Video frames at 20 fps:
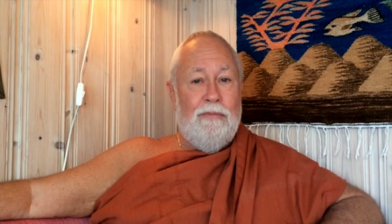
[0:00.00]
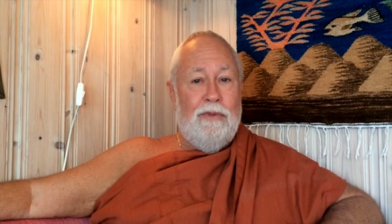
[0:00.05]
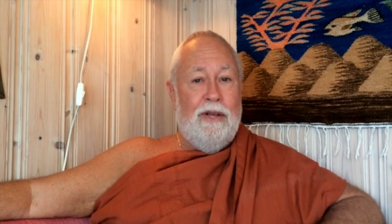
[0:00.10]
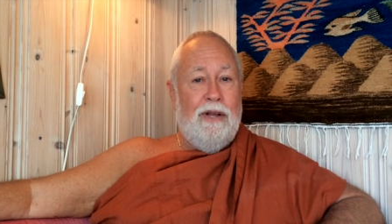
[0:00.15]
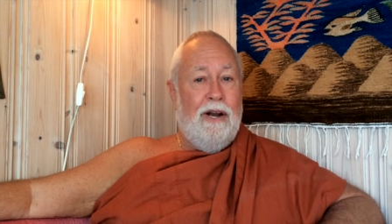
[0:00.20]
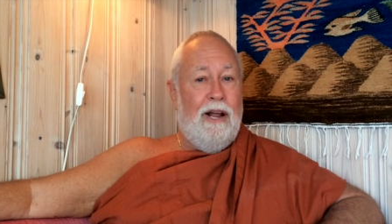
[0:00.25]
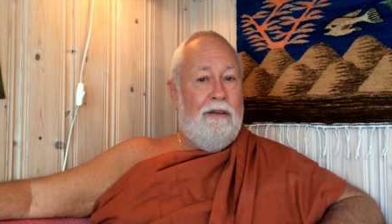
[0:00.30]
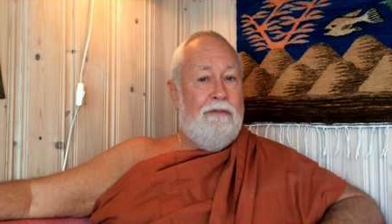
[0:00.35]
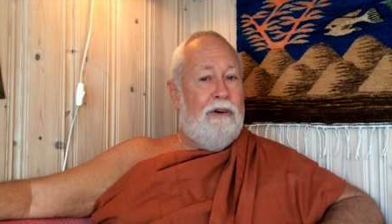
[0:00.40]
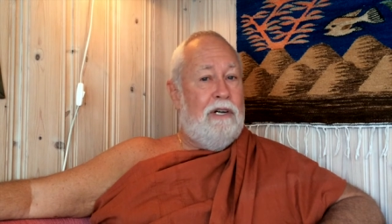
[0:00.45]

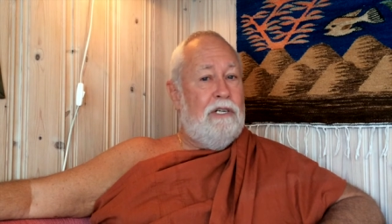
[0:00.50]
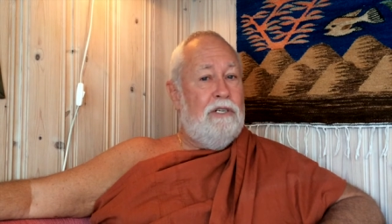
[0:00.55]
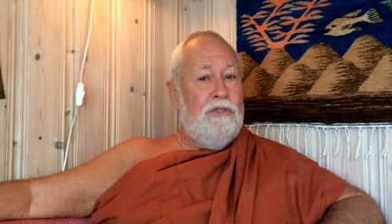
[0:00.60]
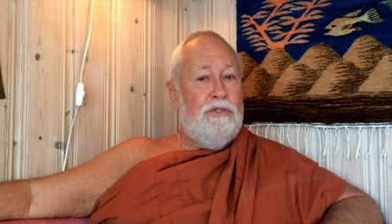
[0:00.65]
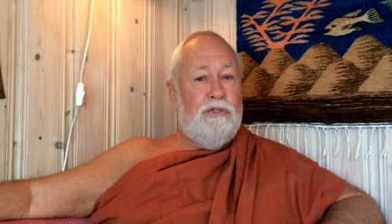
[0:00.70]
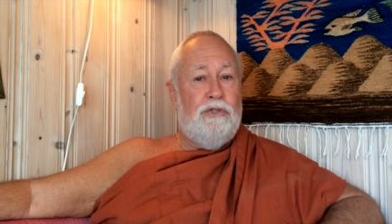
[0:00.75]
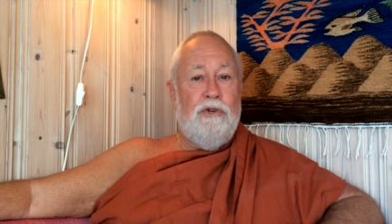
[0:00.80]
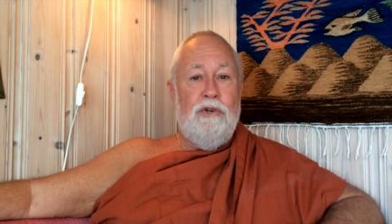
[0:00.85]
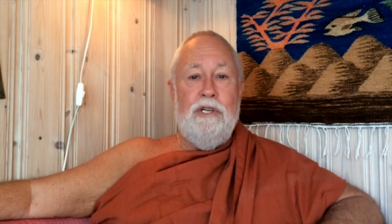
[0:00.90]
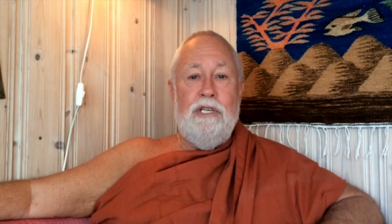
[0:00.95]
and I've
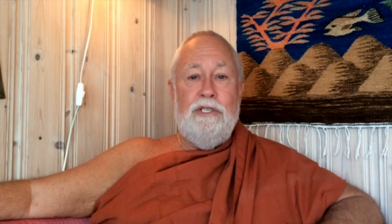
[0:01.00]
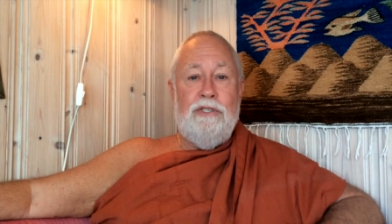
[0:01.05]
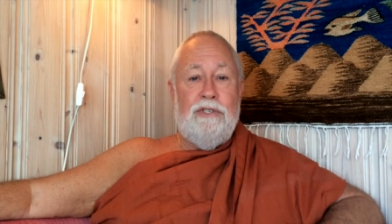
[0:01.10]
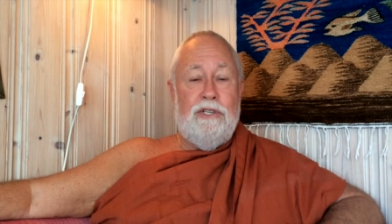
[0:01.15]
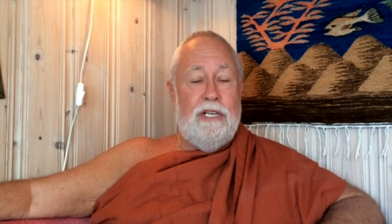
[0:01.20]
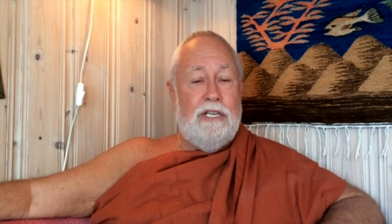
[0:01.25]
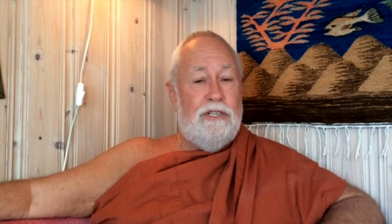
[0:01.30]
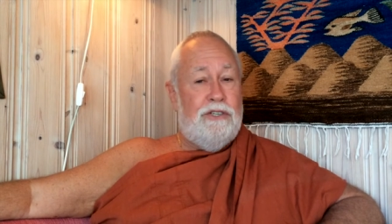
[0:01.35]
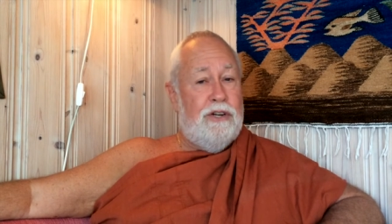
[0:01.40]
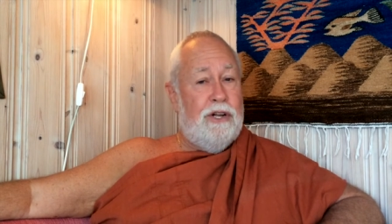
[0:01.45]
understood his
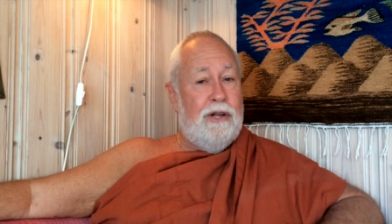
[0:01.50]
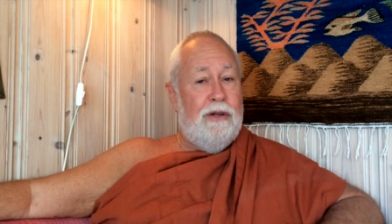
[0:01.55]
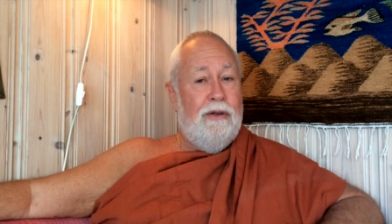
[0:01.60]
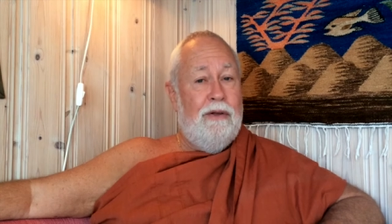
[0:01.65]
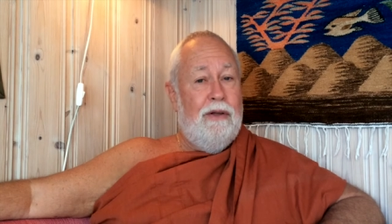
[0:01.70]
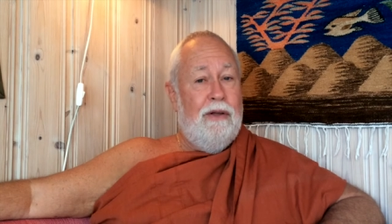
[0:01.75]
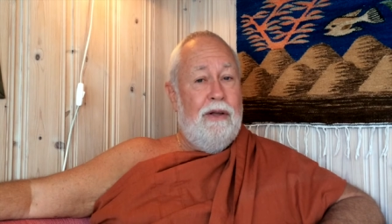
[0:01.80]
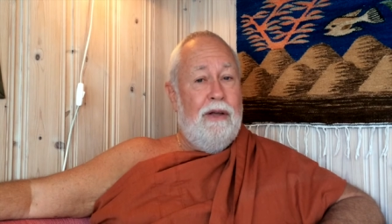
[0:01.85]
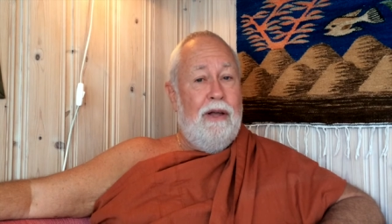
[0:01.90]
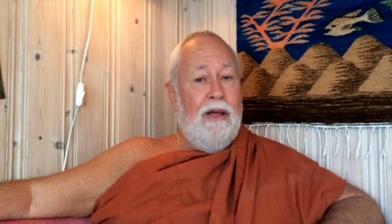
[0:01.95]
teaching,
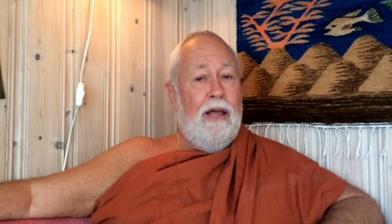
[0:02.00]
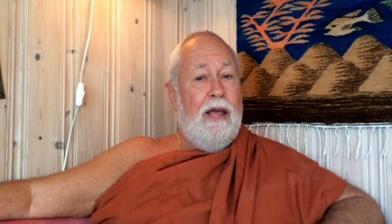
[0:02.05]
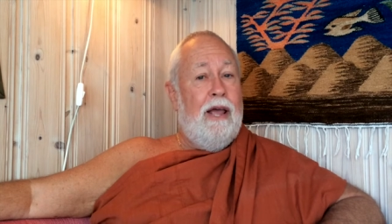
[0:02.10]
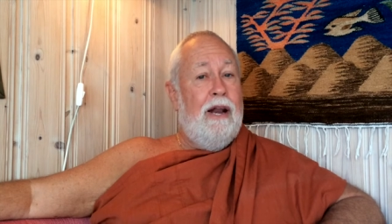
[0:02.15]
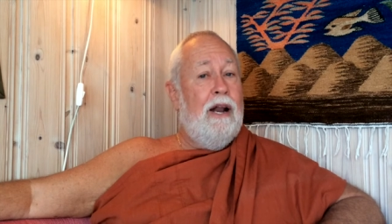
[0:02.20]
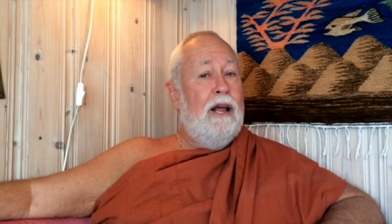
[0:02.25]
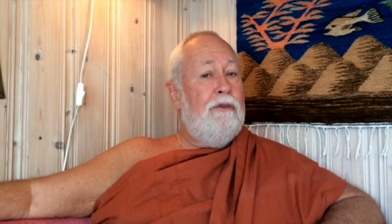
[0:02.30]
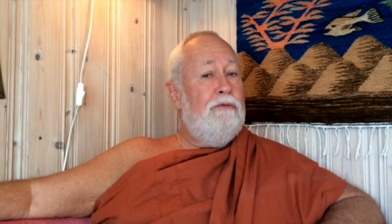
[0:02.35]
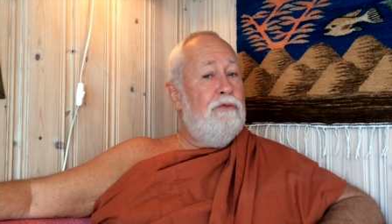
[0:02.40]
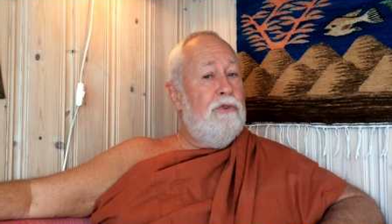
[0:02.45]

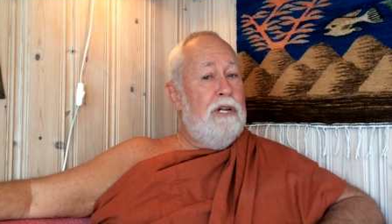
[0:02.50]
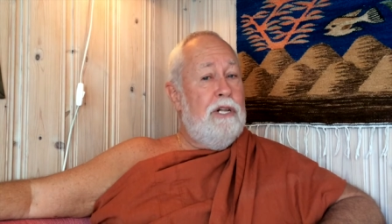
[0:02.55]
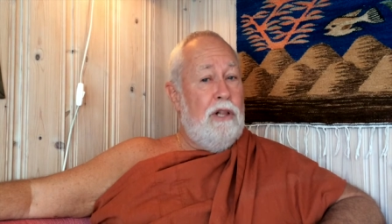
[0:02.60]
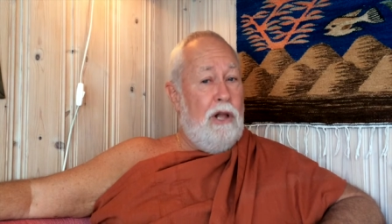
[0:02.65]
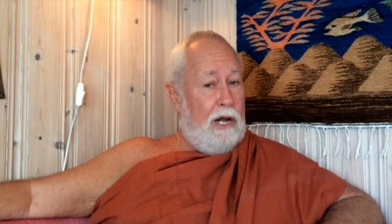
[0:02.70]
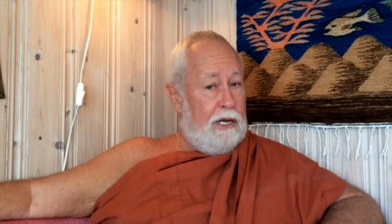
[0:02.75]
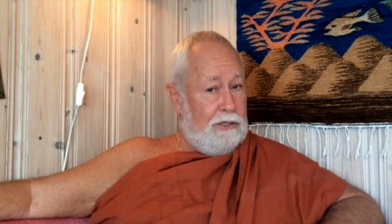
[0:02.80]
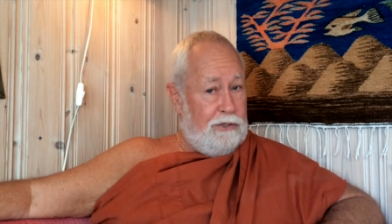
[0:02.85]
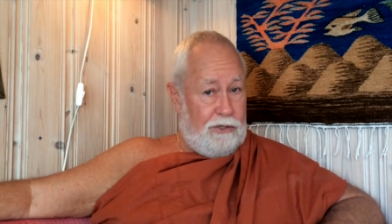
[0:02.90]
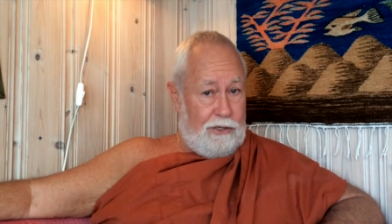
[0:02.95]
and I've
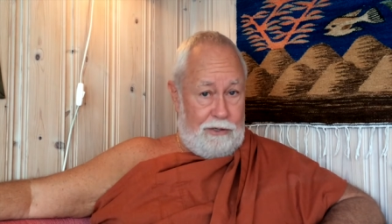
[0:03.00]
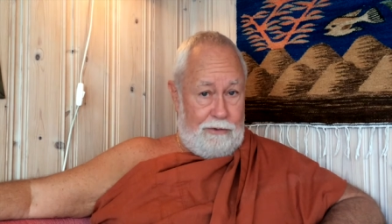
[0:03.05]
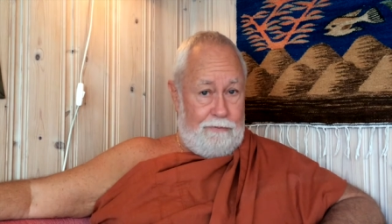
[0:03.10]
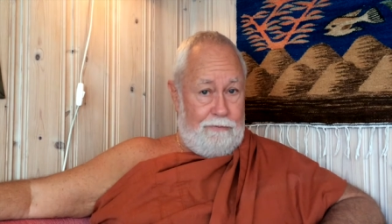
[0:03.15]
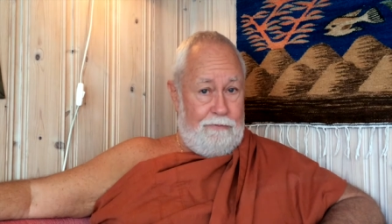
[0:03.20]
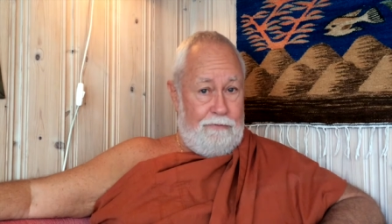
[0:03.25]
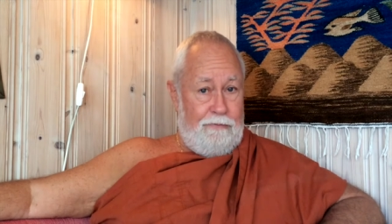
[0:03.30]
realized it.